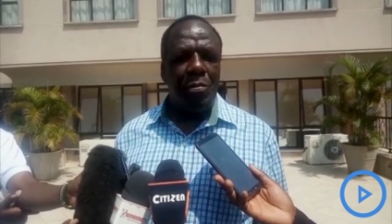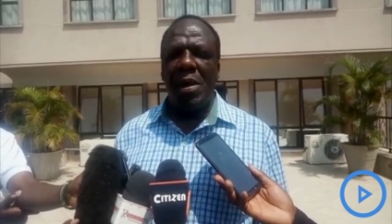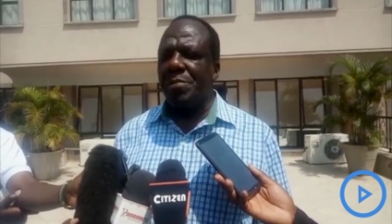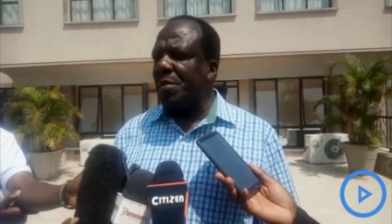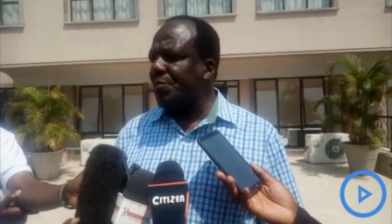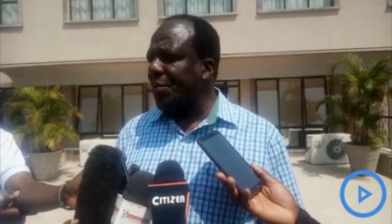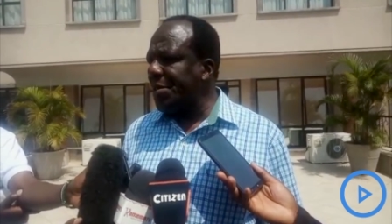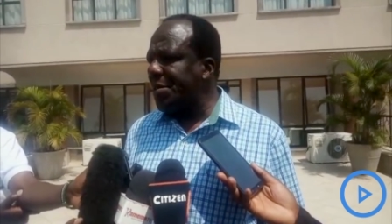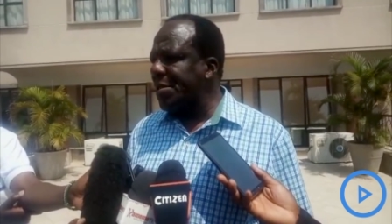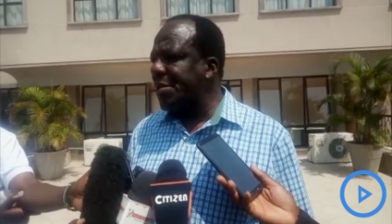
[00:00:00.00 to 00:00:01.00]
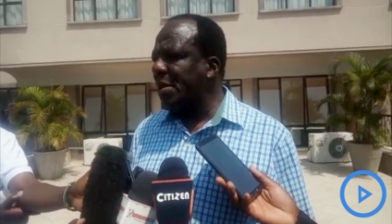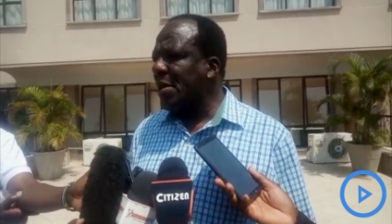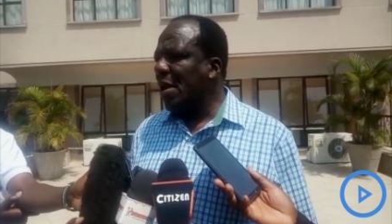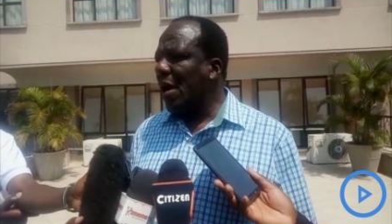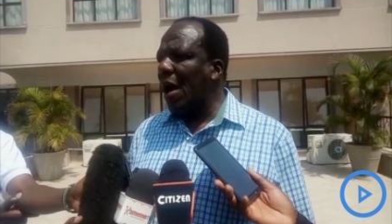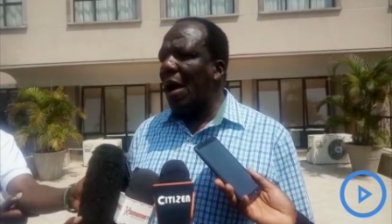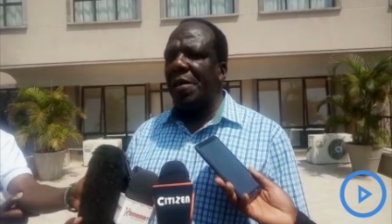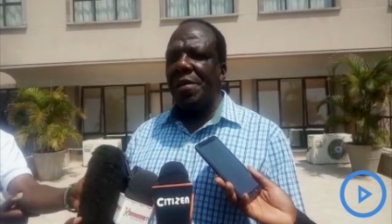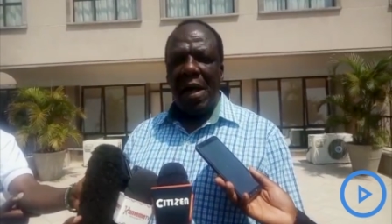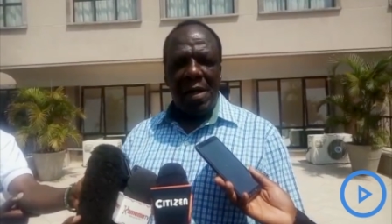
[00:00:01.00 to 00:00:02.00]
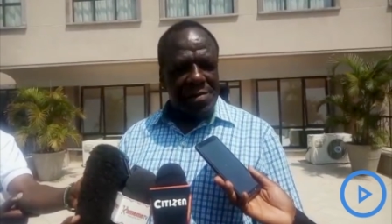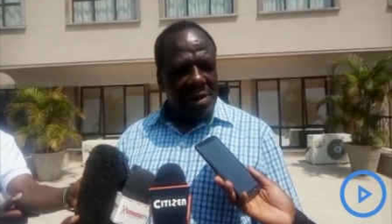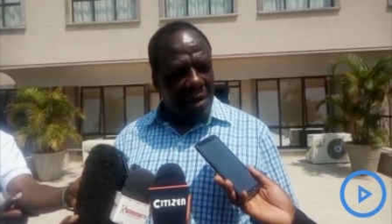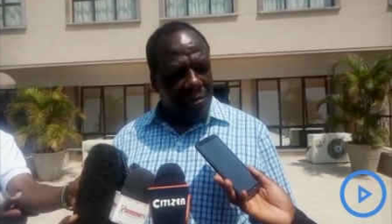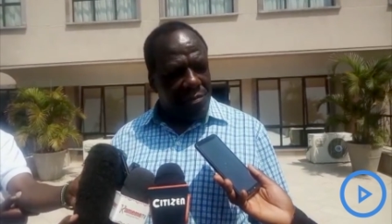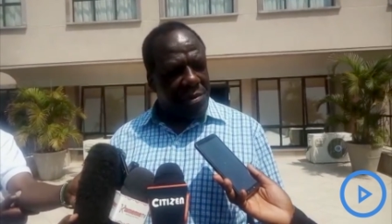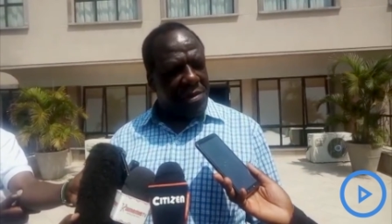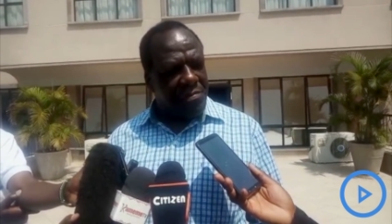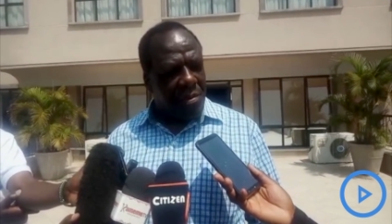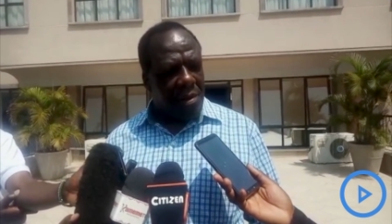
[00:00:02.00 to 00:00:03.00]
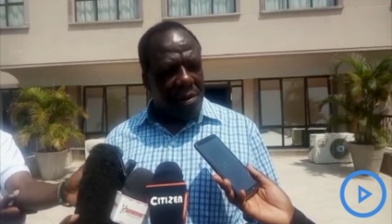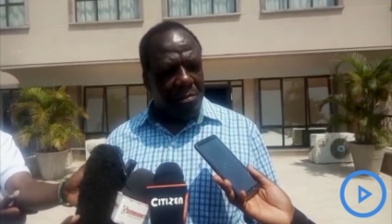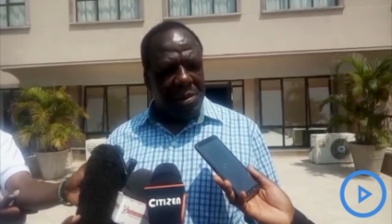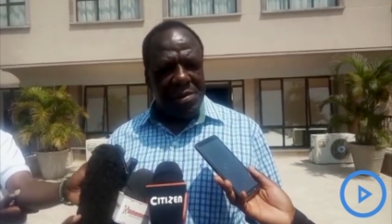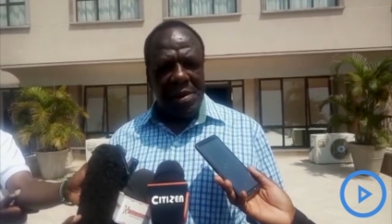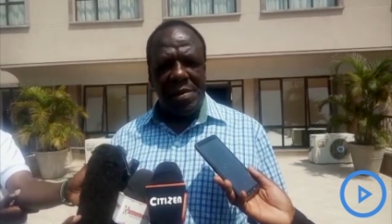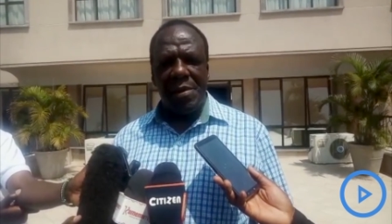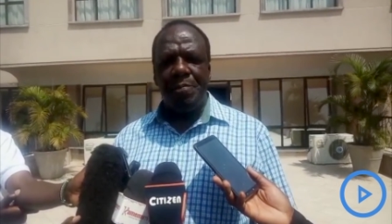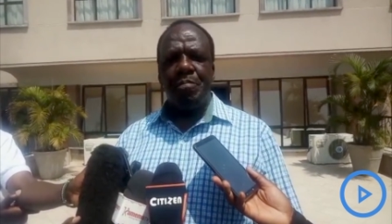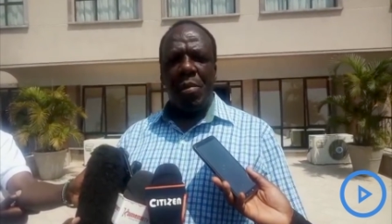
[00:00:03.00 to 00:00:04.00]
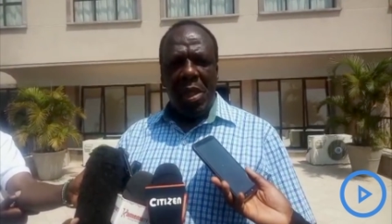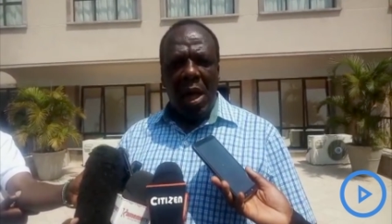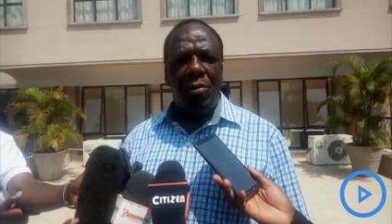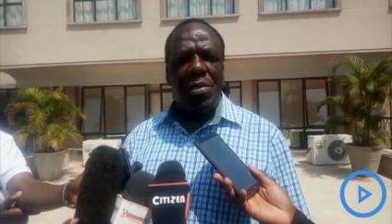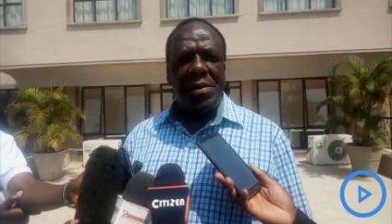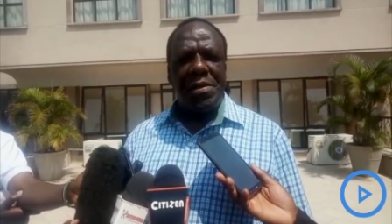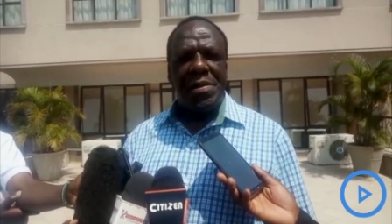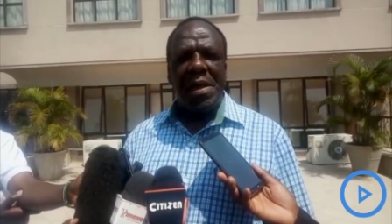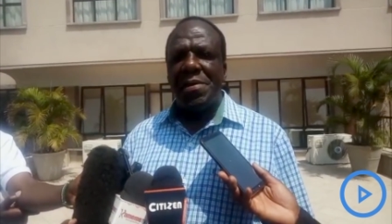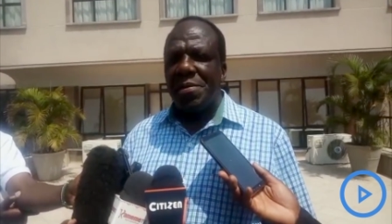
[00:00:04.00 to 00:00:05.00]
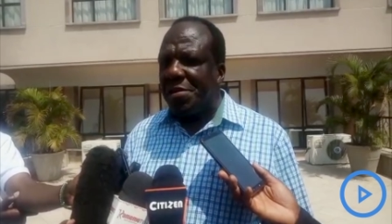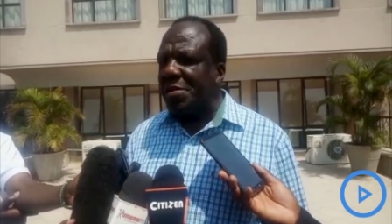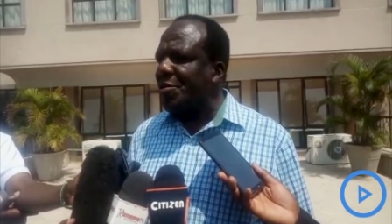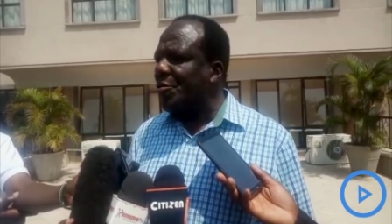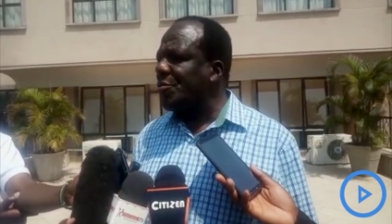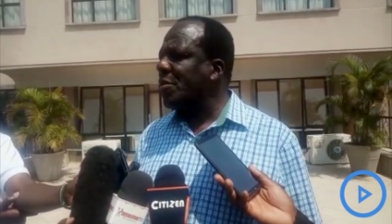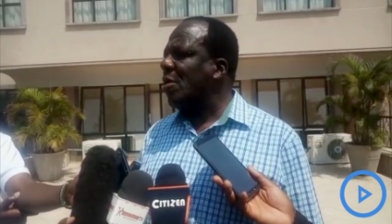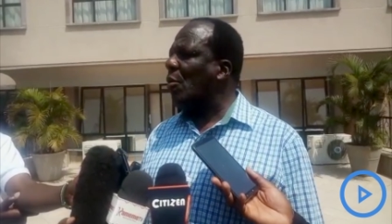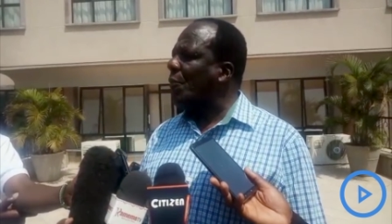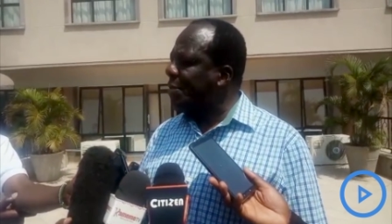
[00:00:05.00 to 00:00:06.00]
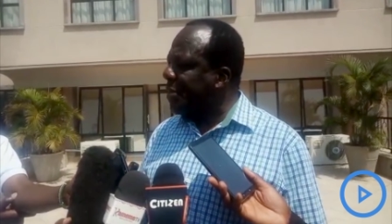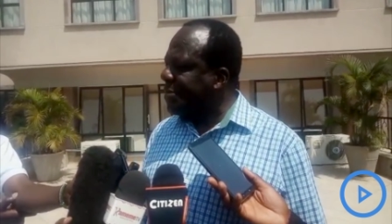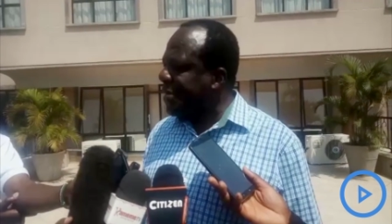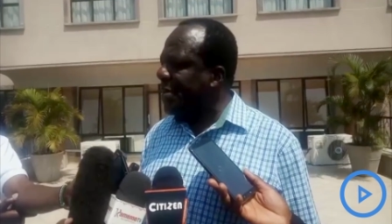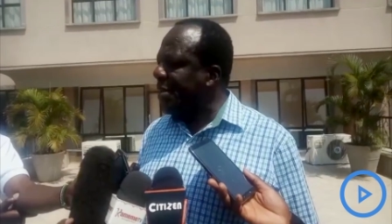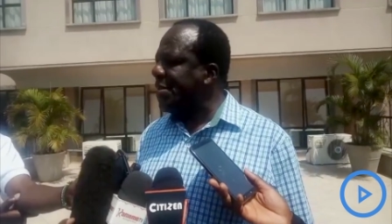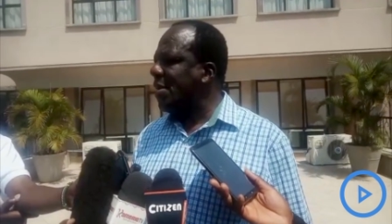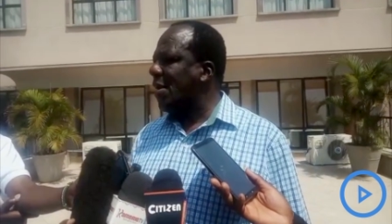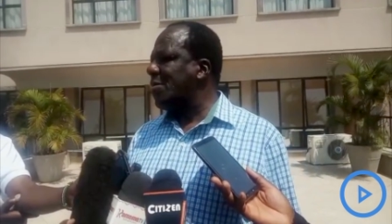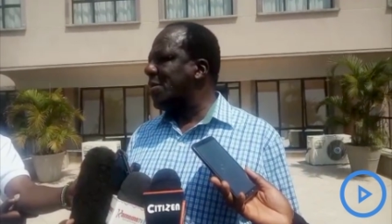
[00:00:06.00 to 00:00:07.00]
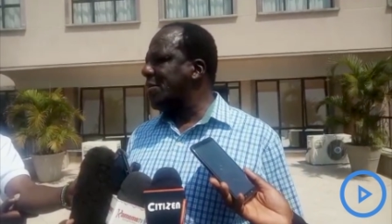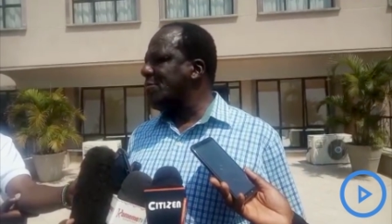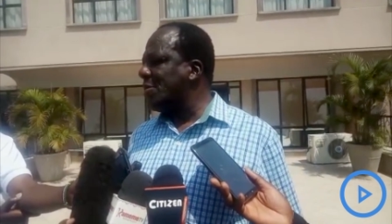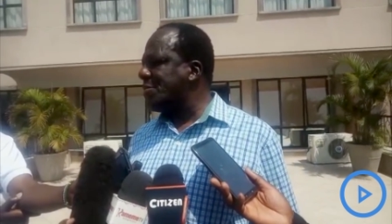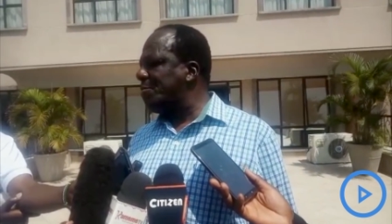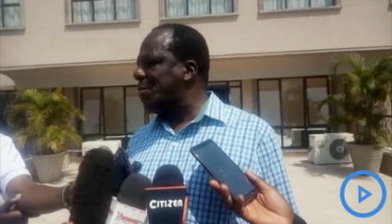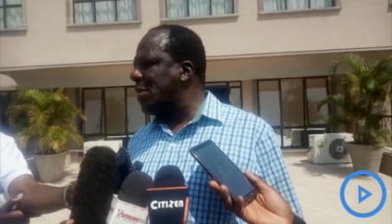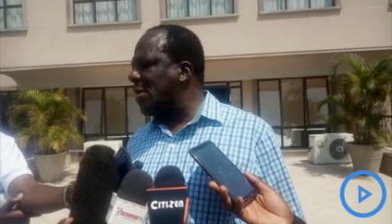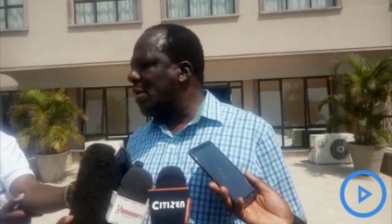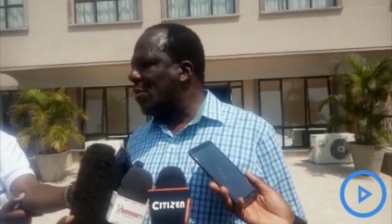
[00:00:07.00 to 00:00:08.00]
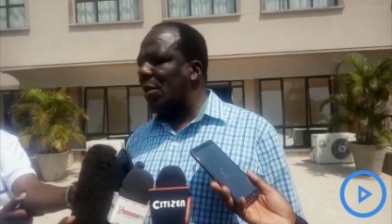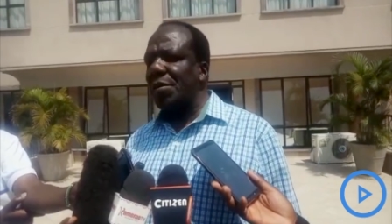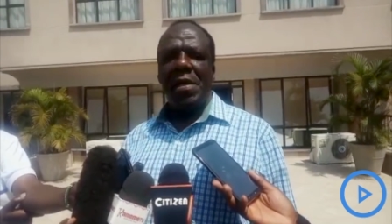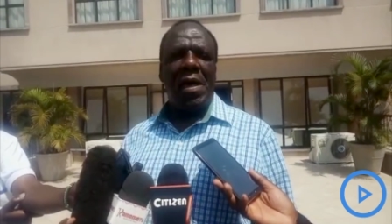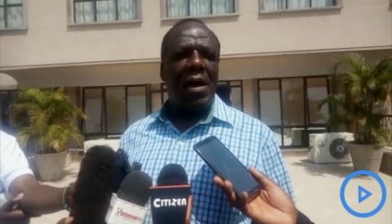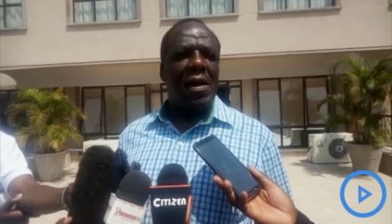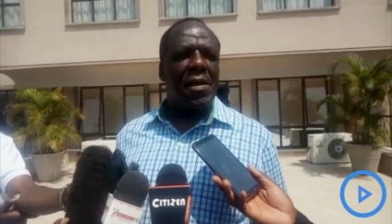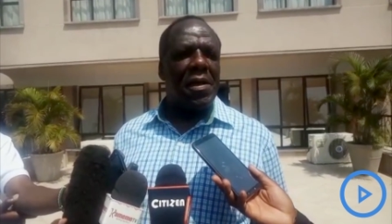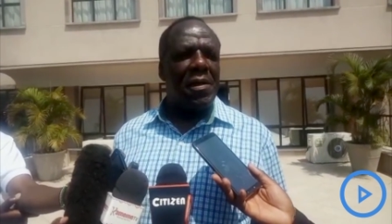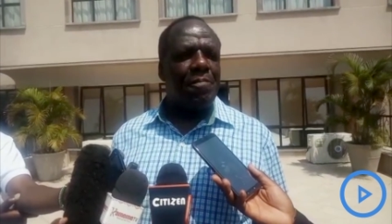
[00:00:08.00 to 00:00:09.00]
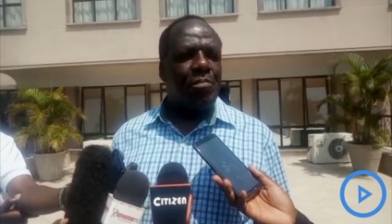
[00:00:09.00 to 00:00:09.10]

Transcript: we must be funded. And as I've repeated, now that is a decision of the Senate and the National Assembly. What they agree,